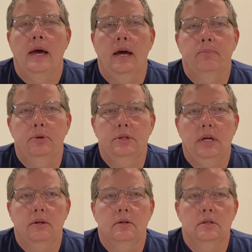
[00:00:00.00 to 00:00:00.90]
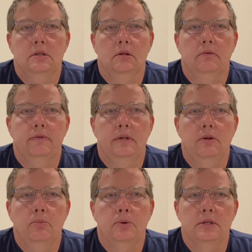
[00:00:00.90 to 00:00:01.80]
I put together this little
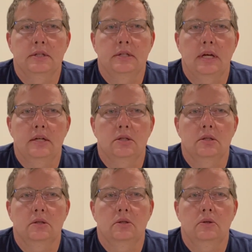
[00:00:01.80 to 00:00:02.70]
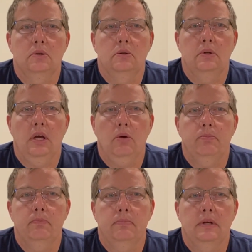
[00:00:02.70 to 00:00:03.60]
video presentation to
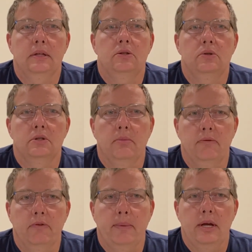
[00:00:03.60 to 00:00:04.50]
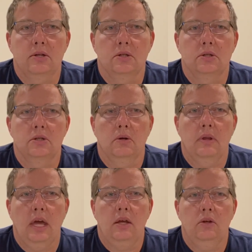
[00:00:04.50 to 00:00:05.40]
help get you some information so
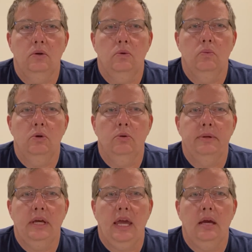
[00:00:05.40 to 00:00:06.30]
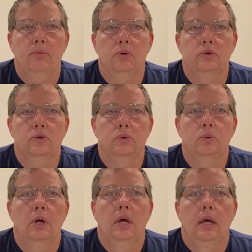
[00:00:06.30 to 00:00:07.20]
that you will be able to
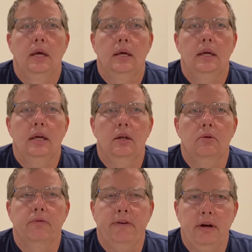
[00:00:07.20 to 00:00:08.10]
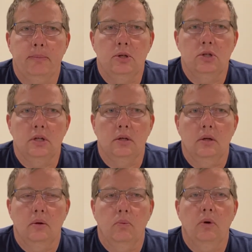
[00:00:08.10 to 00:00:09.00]
get your Firem'n Chit
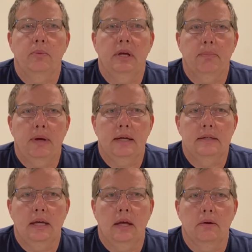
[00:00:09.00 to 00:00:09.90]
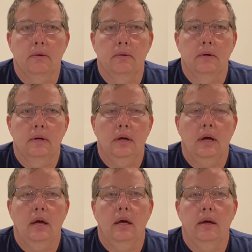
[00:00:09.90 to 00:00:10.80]
when we get back together.
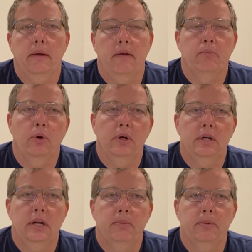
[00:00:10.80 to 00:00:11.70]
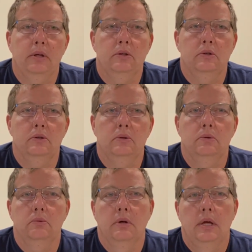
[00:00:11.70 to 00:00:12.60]
I've broken it up into